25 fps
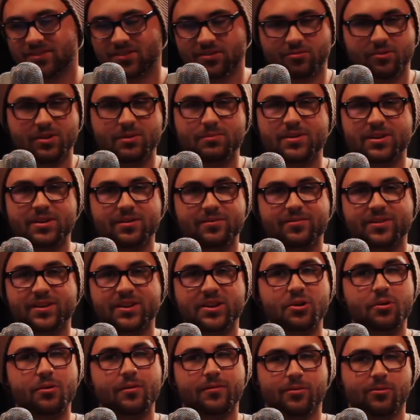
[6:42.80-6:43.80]
3-minute
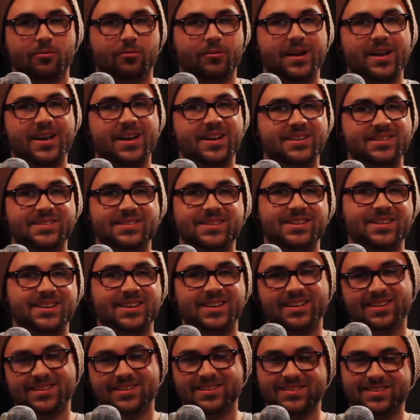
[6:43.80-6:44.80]
video of a rant.
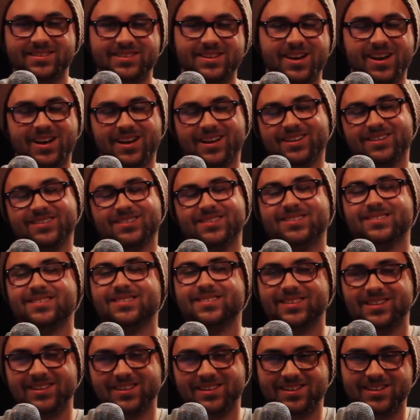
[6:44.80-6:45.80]
And I don't know.
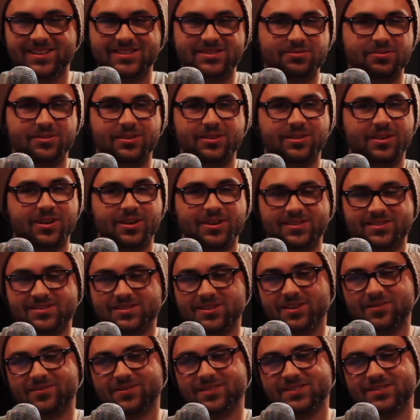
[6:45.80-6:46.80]
That's what a lot of
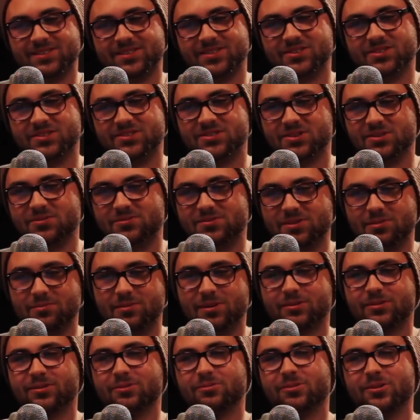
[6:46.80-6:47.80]
stuff is on YouTube. So I'm
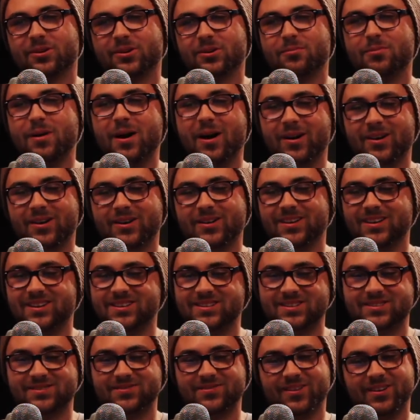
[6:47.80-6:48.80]
not really worried about it. It's
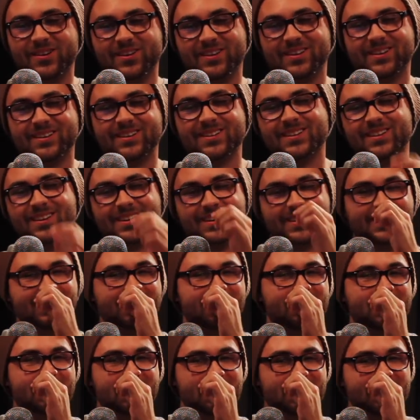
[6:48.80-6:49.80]
just funny. Like,
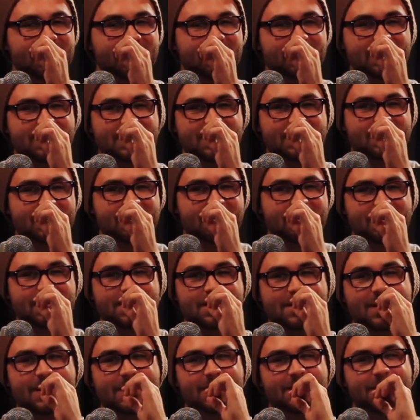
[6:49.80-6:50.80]

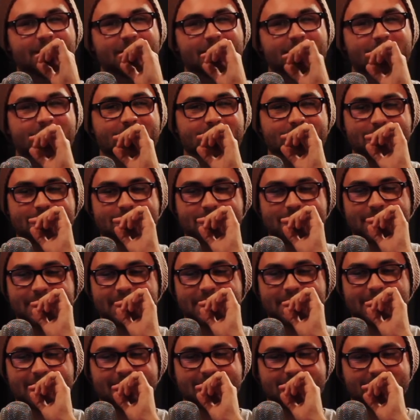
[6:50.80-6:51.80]
I don't know.
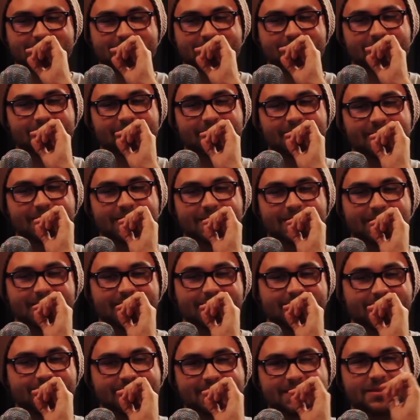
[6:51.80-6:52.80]
It's just cool
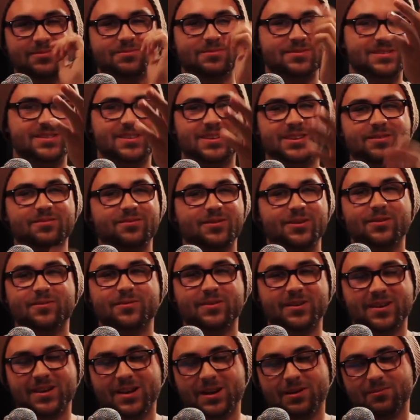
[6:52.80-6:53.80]
because I'm just sitting in front
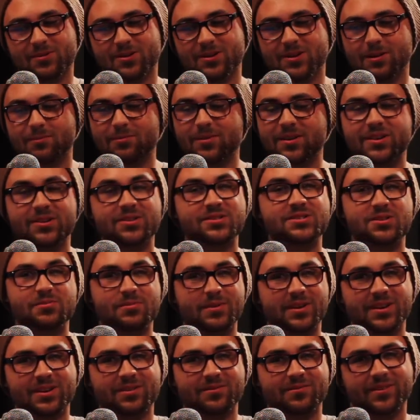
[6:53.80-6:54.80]
of a camera. I'm not used to
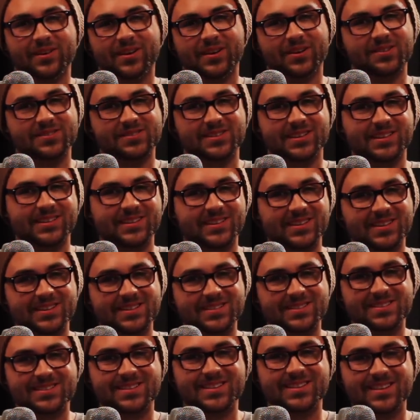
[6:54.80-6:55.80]
making videos like
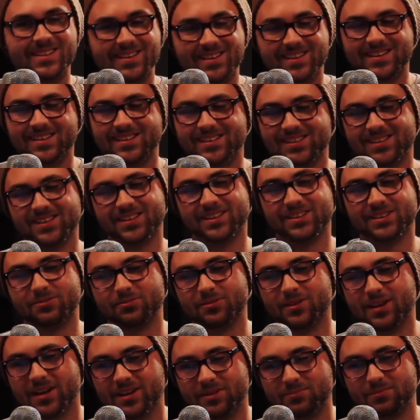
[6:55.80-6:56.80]
this. Like
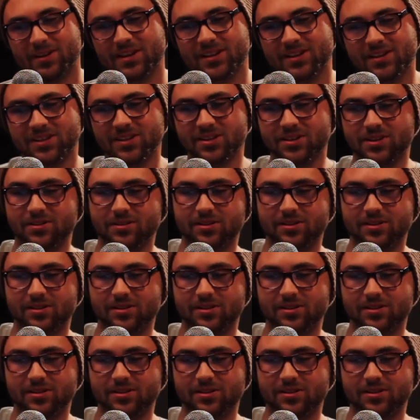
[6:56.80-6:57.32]
when I make,